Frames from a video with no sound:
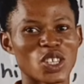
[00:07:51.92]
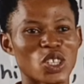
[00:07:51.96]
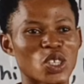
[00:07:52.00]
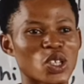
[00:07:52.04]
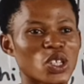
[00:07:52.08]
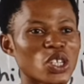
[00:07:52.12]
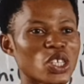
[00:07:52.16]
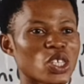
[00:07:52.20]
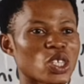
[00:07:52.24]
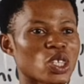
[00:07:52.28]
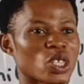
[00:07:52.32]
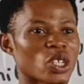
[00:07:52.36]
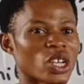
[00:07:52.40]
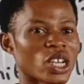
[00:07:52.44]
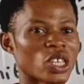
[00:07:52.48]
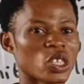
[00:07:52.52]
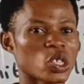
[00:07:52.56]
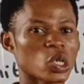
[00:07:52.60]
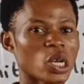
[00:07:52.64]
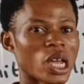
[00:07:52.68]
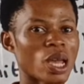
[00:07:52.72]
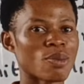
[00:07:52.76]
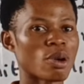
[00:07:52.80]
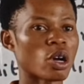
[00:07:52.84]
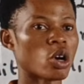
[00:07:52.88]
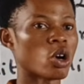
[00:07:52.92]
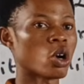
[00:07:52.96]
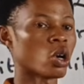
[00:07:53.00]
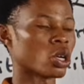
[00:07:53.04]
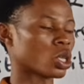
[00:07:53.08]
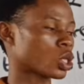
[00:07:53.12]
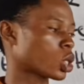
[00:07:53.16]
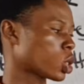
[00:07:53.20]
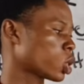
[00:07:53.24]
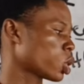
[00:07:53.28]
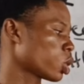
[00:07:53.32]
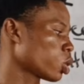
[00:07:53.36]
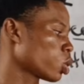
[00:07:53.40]
this is transcribed ox.
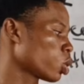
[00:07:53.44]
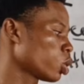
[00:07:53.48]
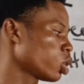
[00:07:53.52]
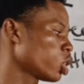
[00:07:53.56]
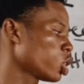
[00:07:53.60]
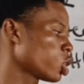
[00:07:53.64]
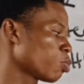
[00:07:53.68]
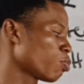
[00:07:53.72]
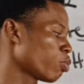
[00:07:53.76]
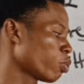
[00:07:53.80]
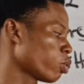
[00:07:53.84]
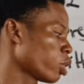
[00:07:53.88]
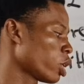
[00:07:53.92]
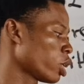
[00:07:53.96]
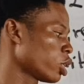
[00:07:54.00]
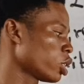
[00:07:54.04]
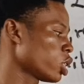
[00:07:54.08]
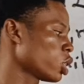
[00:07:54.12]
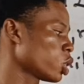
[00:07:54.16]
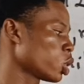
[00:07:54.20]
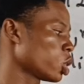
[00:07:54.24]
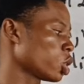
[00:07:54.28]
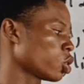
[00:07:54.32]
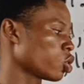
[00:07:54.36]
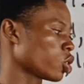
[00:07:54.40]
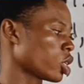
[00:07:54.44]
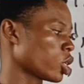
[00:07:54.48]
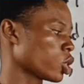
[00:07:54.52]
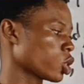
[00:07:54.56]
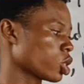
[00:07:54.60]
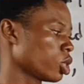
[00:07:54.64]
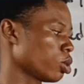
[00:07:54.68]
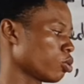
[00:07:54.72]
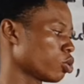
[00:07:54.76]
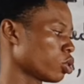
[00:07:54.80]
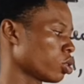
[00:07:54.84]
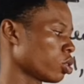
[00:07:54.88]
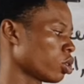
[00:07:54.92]
So this is a
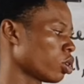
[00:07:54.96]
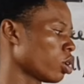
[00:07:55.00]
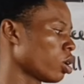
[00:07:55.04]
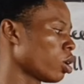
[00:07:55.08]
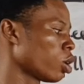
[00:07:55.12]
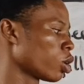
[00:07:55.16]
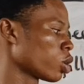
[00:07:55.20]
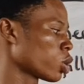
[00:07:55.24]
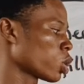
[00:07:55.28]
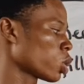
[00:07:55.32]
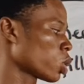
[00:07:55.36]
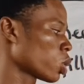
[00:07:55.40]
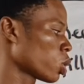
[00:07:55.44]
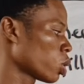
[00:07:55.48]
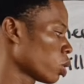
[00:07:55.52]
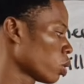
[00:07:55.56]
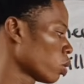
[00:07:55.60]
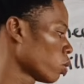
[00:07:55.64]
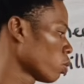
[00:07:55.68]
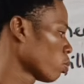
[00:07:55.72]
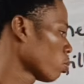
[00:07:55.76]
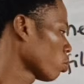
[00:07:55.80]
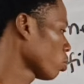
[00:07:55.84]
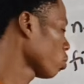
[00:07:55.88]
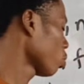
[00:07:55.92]
transcription ox.